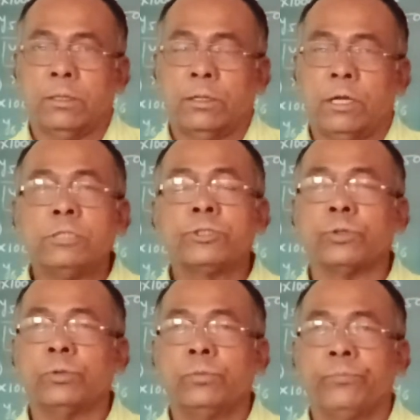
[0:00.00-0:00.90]

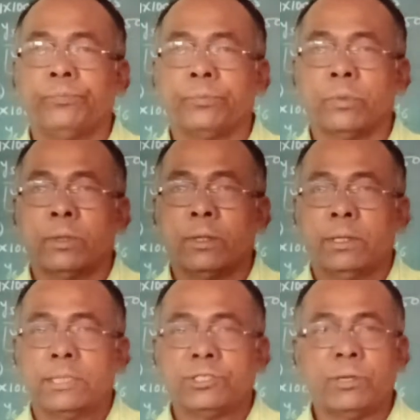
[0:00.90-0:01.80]
Also,
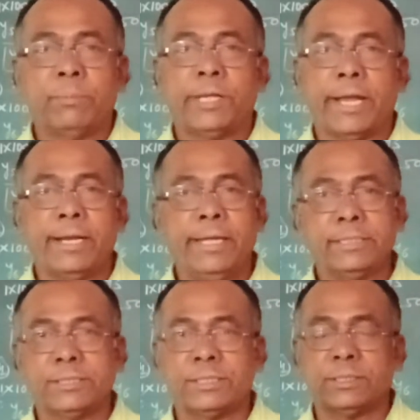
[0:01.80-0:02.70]
some
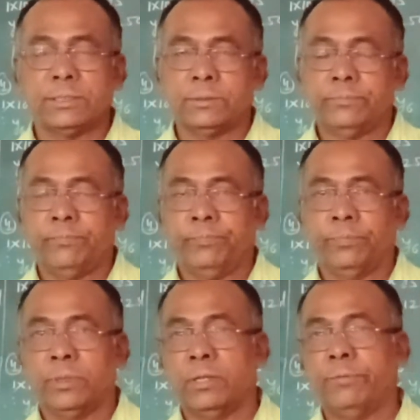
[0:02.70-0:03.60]
techniques
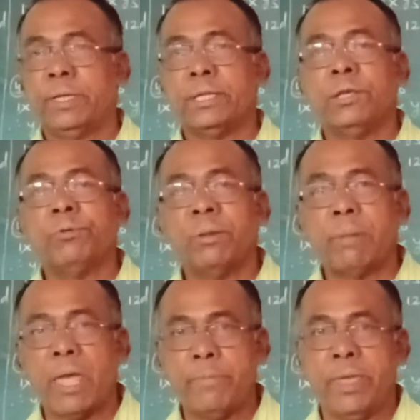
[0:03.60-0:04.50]
were given
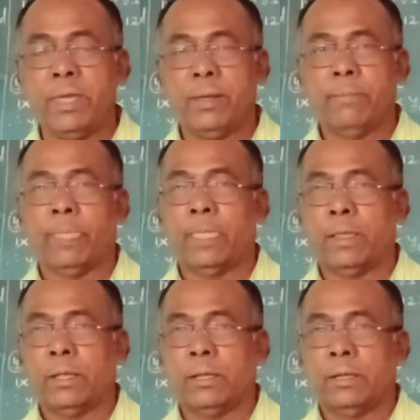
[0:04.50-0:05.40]
by me
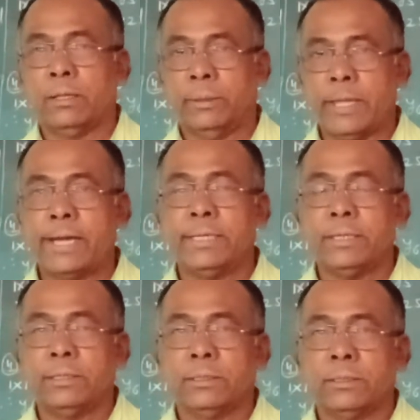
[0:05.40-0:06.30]

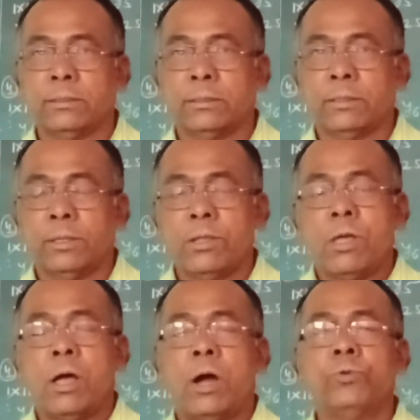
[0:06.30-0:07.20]
that
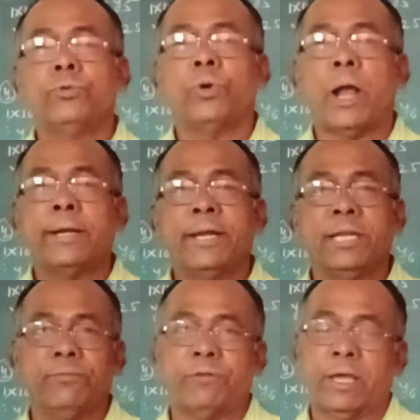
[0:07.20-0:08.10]
how to
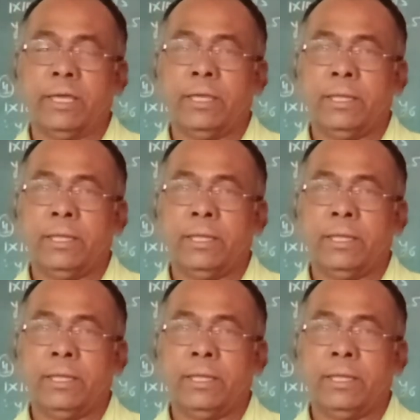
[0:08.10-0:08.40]
identify